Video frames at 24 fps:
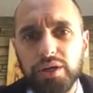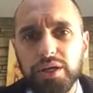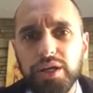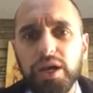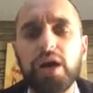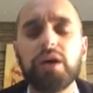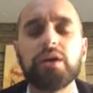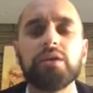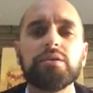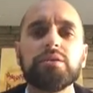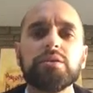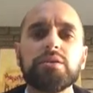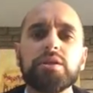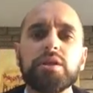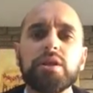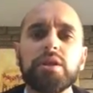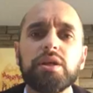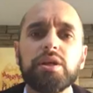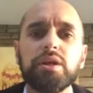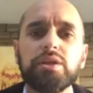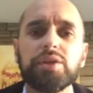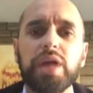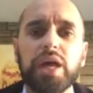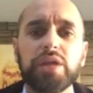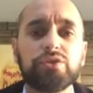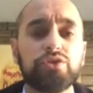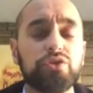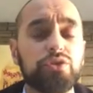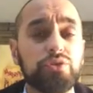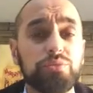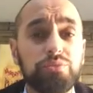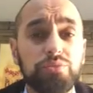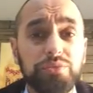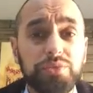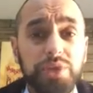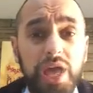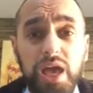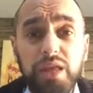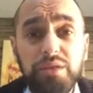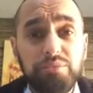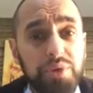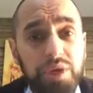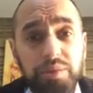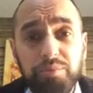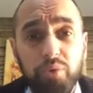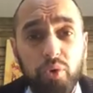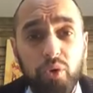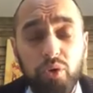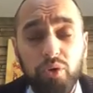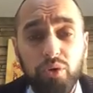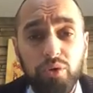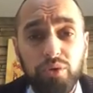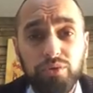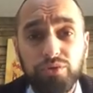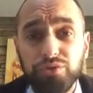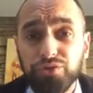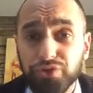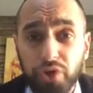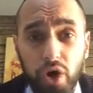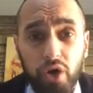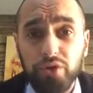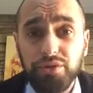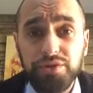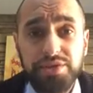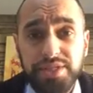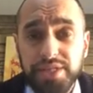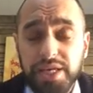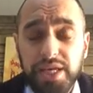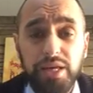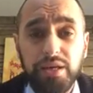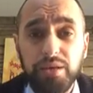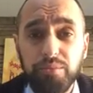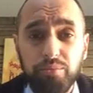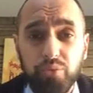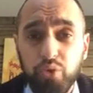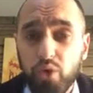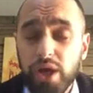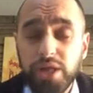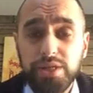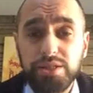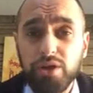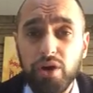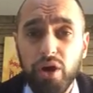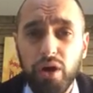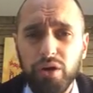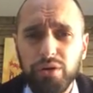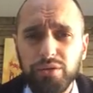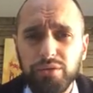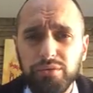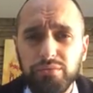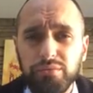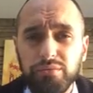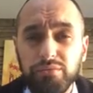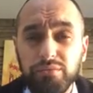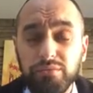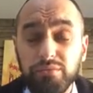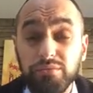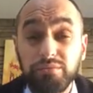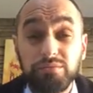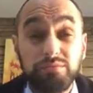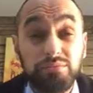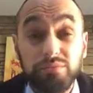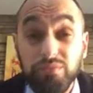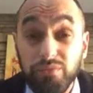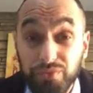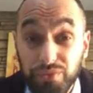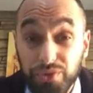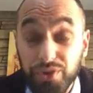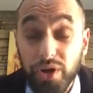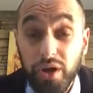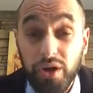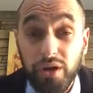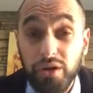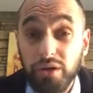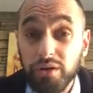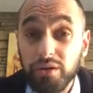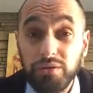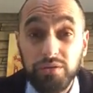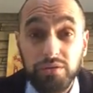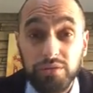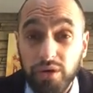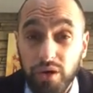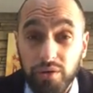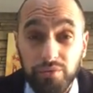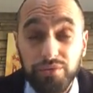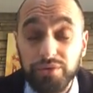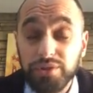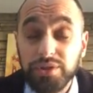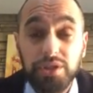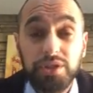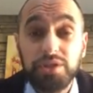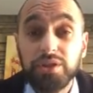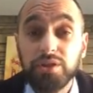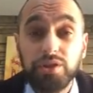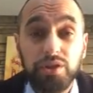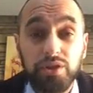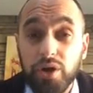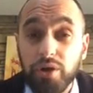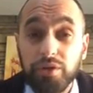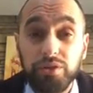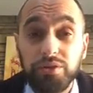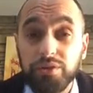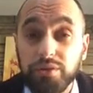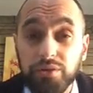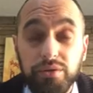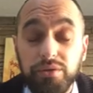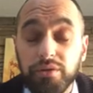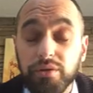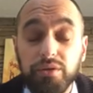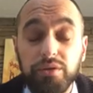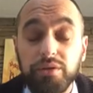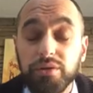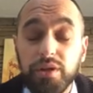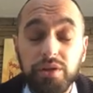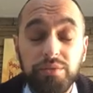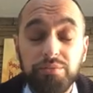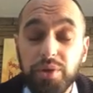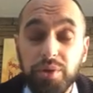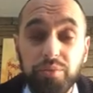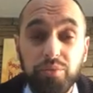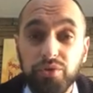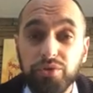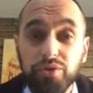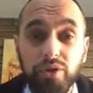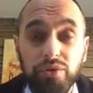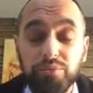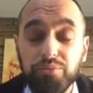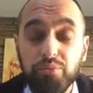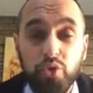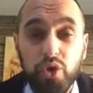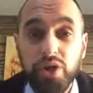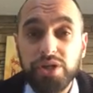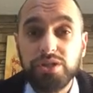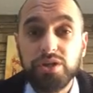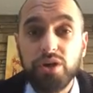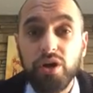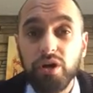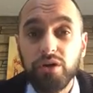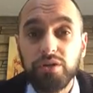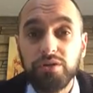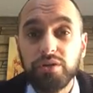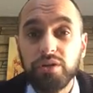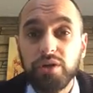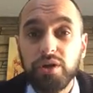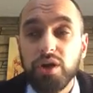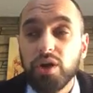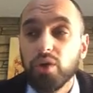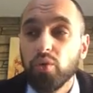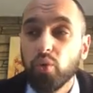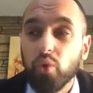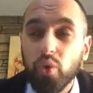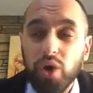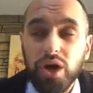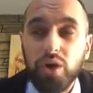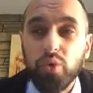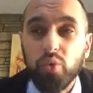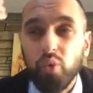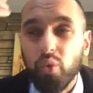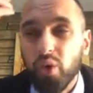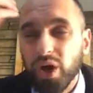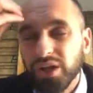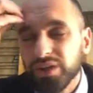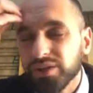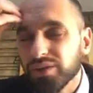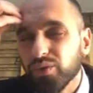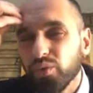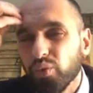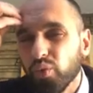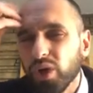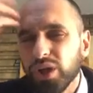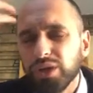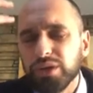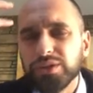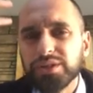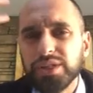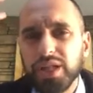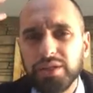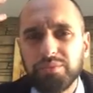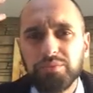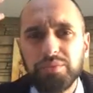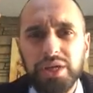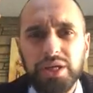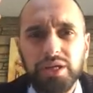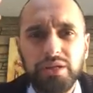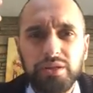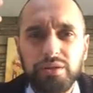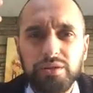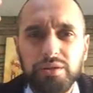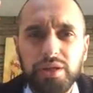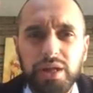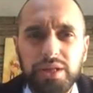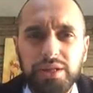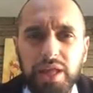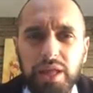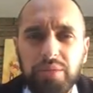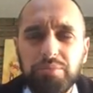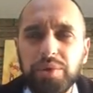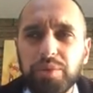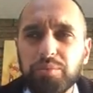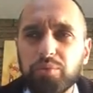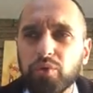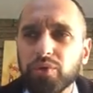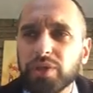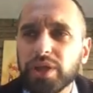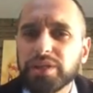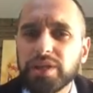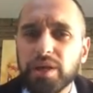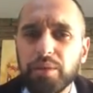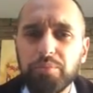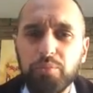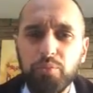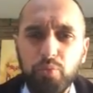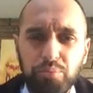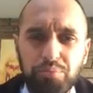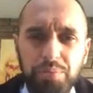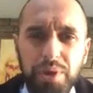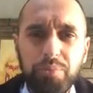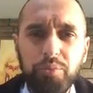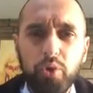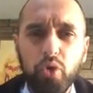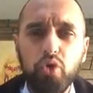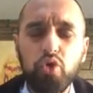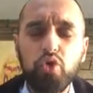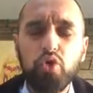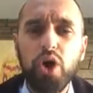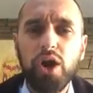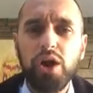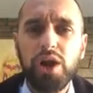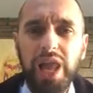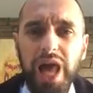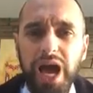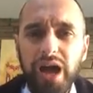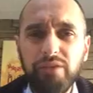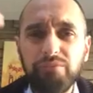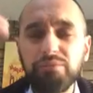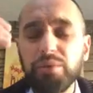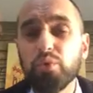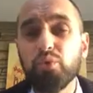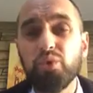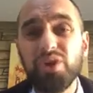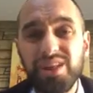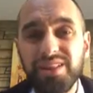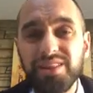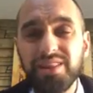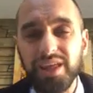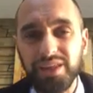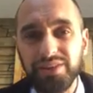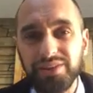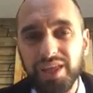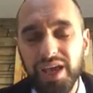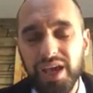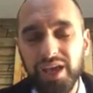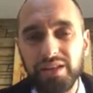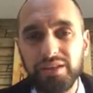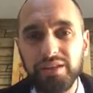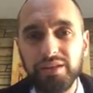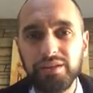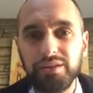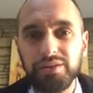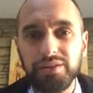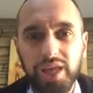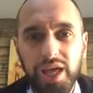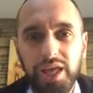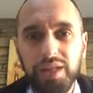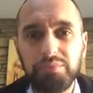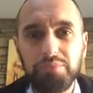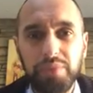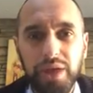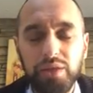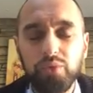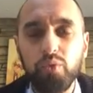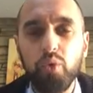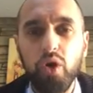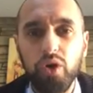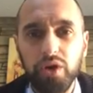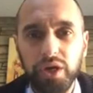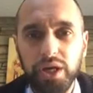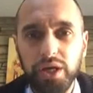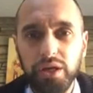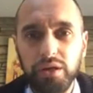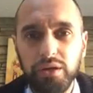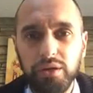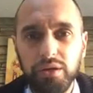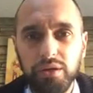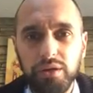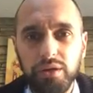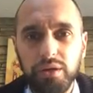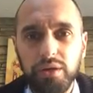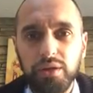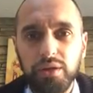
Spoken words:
ka, that the dead people don't sing praise God. Obviously the people don't praise God. What does that mean? That dead people, that they're people who are alive, but really they're dead men walking.